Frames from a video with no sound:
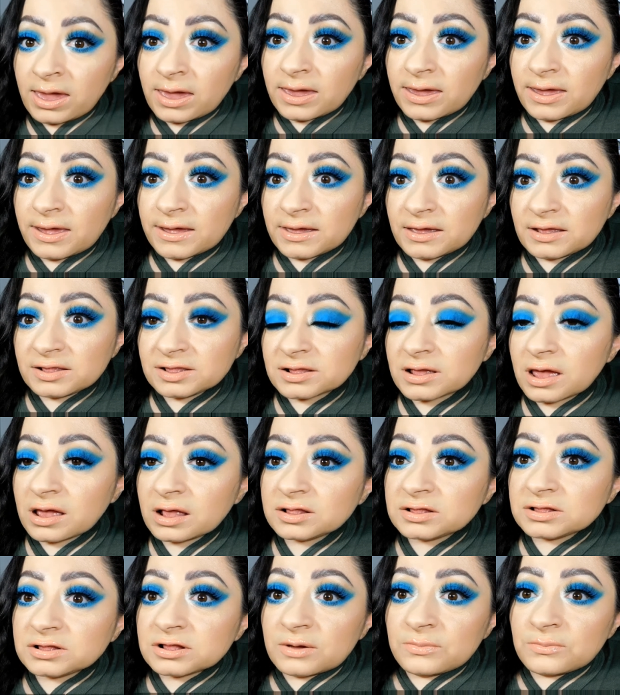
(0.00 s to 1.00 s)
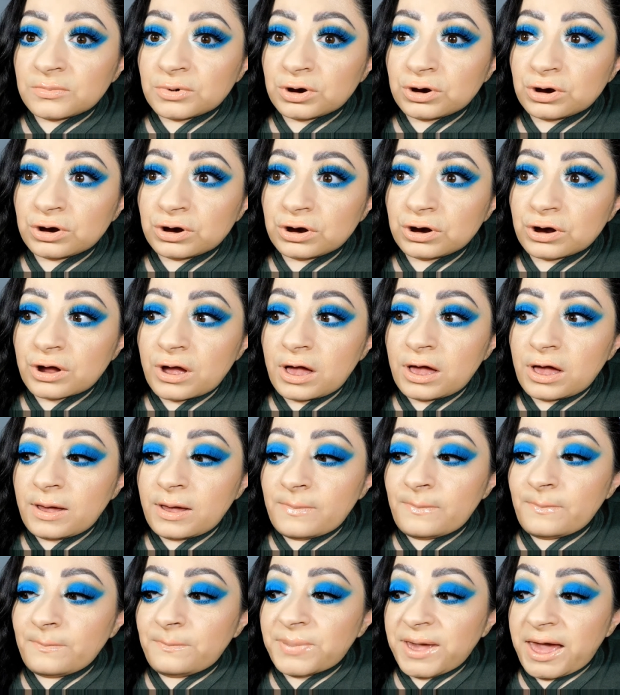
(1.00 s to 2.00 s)
It is a summer
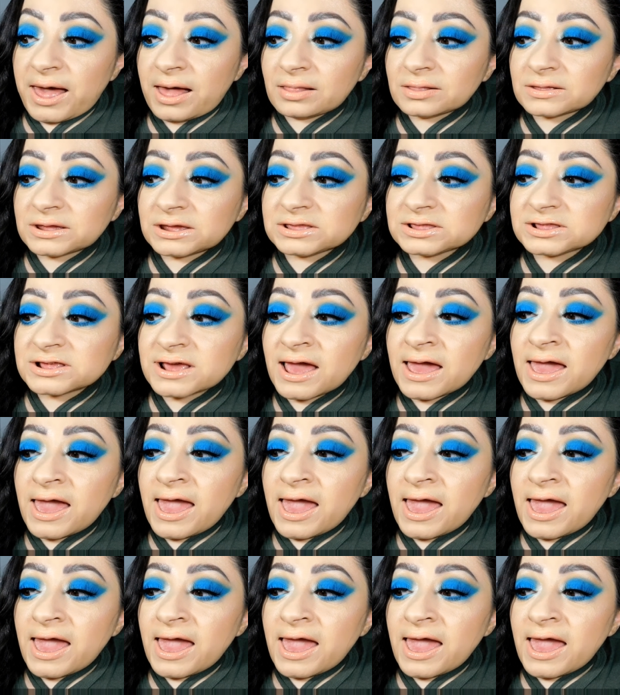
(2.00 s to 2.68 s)
palette,